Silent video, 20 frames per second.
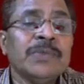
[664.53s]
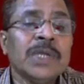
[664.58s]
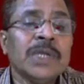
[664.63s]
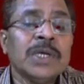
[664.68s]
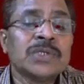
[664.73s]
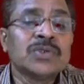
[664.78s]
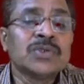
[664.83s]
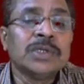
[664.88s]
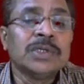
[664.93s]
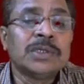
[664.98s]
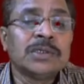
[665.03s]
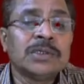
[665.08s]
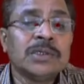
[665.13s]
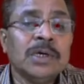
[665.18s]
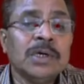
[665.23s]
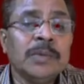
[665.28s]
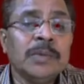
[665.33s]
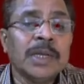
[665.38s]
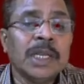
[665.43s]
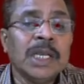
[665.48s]
So the
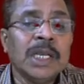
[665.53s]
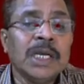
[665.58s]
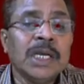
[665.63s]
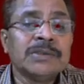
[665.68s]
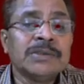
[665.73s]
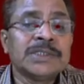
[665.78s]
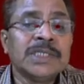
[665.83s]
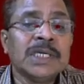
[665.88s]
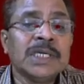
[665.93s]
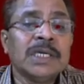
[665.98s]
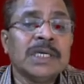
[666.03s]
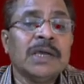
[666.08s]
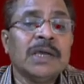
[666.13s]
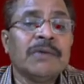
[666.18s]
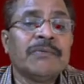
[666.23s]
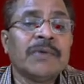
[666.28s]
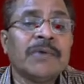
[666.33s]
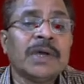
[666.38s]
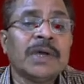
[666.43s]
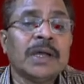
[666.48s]
term relativistic
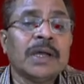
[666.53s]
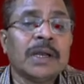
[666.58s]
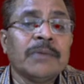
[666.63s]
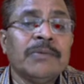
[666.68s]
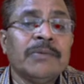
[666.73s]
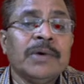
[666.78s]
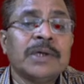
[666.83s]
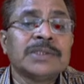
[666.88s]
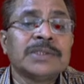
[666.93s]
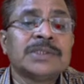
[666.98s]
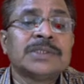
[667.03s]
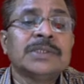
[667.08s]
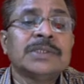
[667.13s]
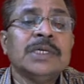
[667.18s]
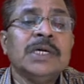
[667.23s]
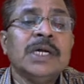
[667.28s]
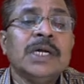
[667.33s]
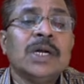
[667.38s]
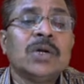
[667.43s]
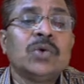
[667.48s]
effect refers
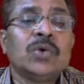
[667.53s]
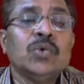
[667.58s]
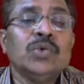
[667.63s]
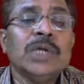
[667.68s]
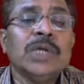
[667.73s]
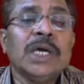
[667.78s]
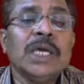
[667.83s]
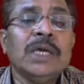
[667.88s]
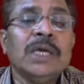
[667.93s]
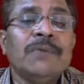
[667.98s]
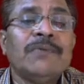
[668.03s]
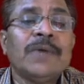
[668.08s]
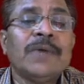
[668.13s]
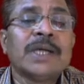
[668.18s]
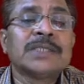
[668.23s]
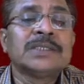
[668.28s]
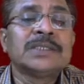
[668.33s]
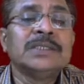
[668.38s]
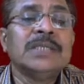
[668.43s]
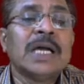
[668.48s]
to the
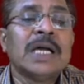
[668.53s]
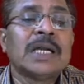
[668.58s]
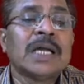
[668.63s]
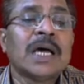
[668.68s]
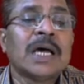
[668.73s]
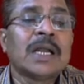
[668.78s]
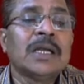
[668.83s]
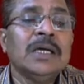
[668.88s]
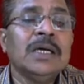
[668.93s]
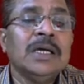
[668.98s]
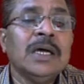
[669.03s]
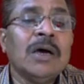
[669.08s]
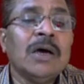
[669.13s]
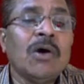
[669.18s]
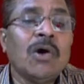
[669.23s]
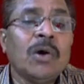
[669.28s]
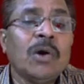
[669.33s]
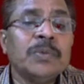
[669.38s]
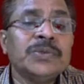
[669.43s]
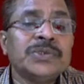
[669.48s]
effects that are
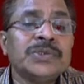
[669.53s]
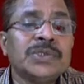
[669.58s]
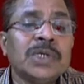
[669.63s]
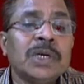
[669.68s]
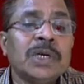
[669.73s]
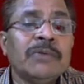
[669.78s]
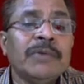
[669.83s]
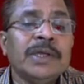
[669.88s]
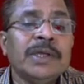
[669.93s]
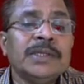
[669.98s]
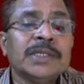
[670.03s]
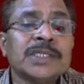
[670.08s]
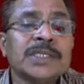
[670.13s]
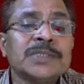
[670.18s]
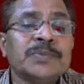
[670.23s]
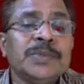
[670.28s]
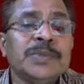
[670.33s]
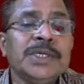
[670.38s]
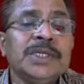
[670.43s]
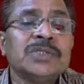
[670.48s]
observed when the
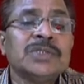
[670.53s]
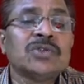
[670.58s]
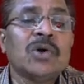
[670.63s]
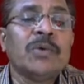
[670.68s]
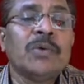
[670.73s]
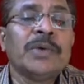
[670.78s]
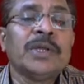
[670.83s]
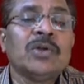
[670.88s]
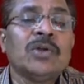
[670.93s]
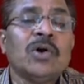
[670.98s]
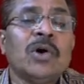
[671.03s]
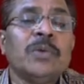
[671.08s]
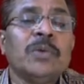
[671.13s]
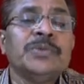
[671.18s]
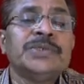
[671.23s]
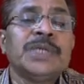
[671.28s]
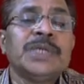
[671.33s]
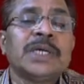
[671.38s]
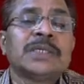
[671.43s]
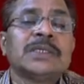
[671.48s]
speeds of an
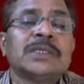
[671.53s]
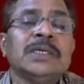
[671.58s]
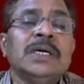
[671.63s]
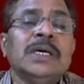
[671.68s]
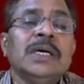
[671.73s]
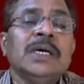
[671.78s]
object